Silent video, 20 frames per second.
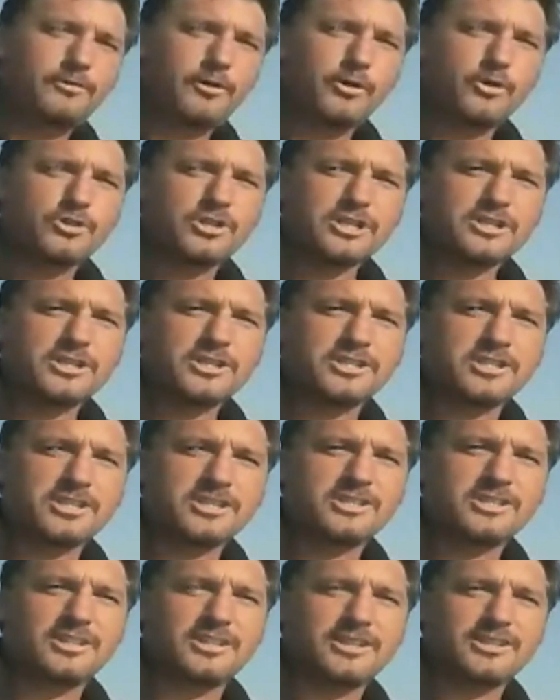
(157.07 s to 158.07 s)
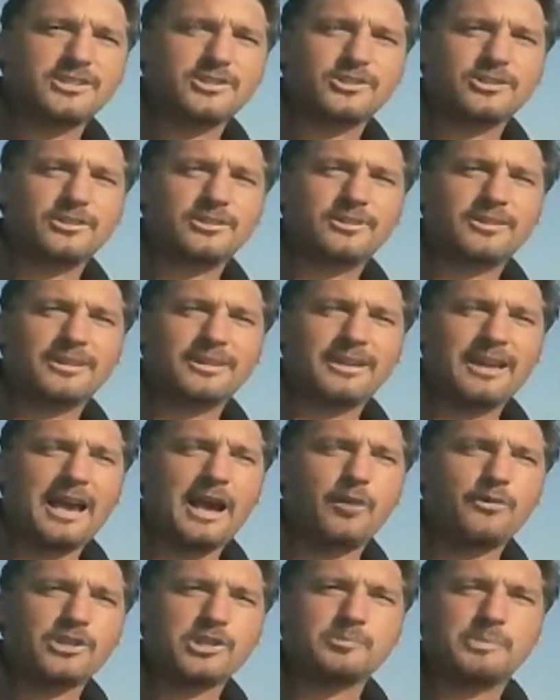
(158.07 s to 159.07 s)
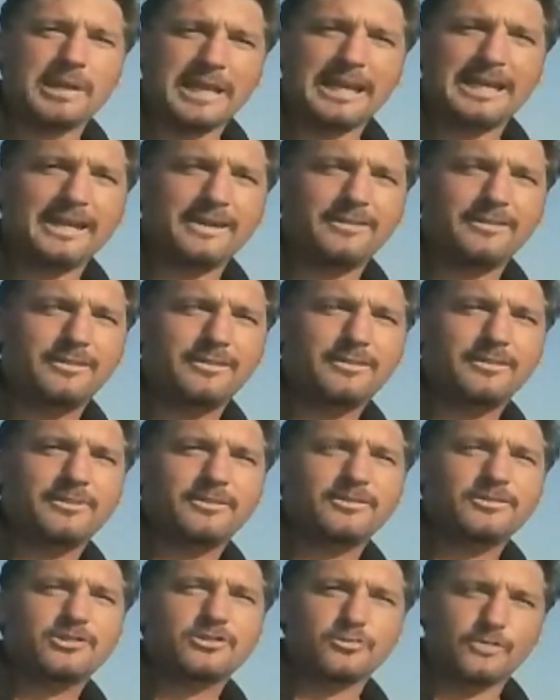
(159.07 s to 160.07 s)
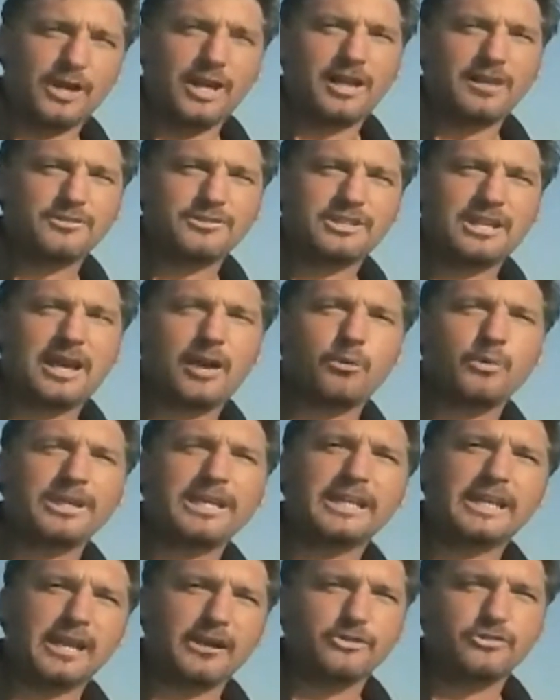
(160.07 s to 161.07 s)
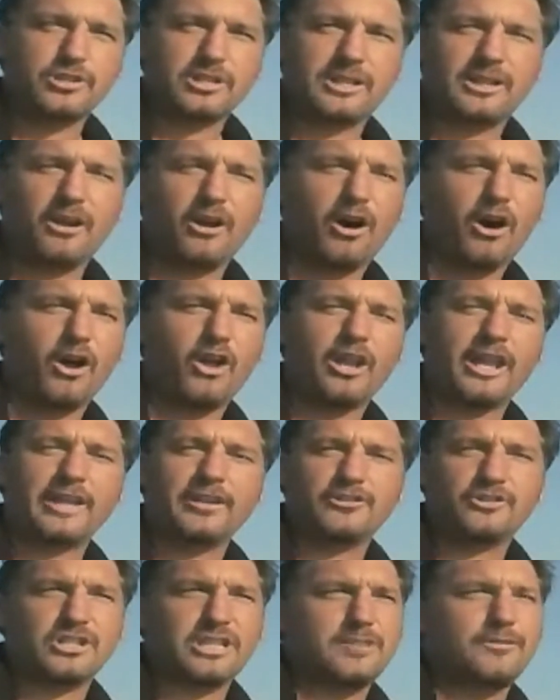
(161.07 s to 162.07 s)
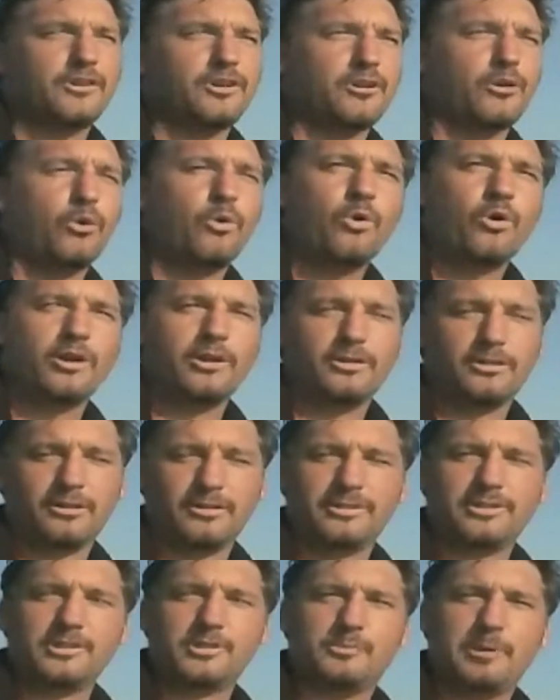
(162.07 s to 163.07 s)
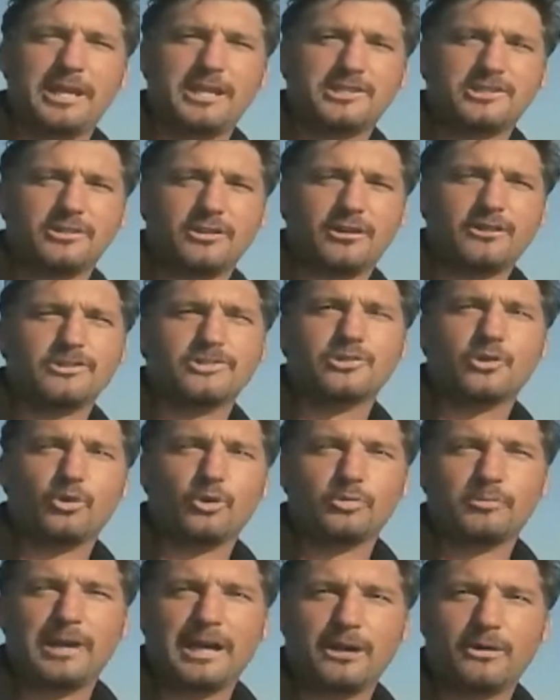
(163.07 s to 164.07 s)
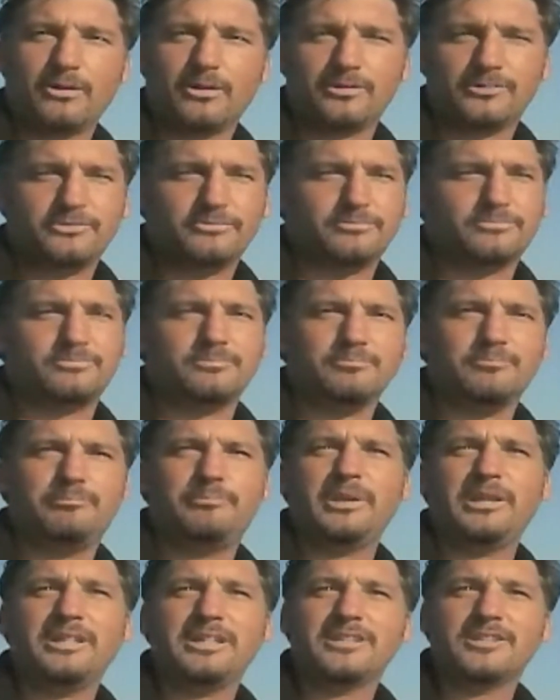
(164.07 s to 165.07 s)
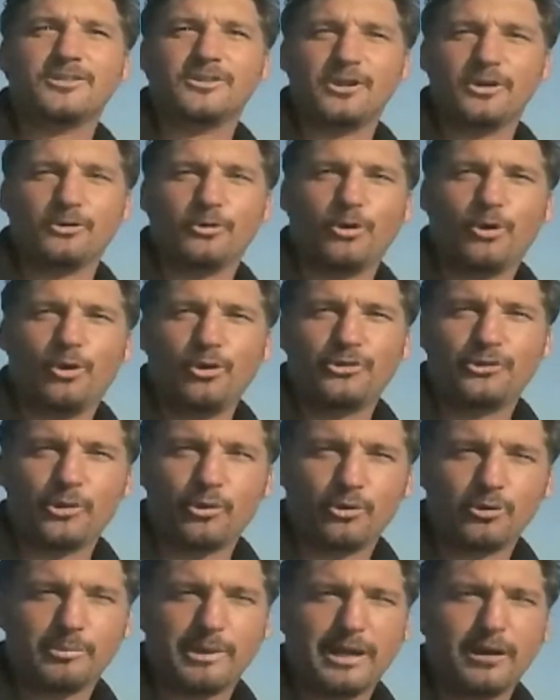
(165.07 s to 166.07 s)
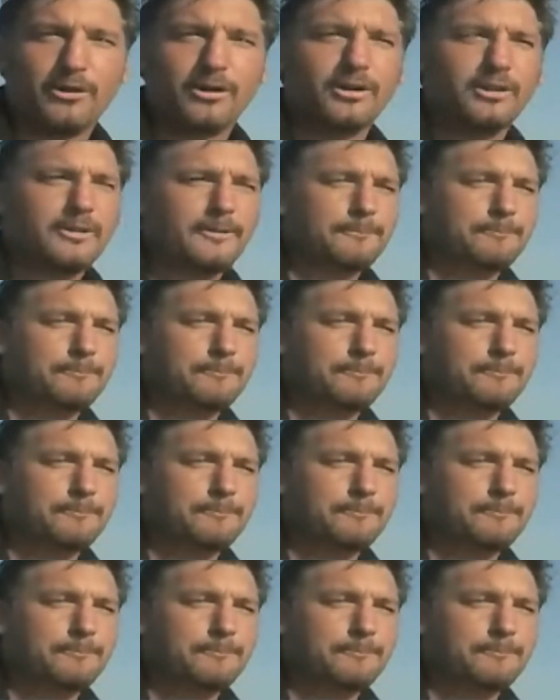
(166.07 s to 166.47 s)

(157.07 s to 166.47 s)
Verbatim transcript: Photosynthesis is how this planet survives, how we get energy. All energy, even oil, is based on solar power, billions of year old solar power.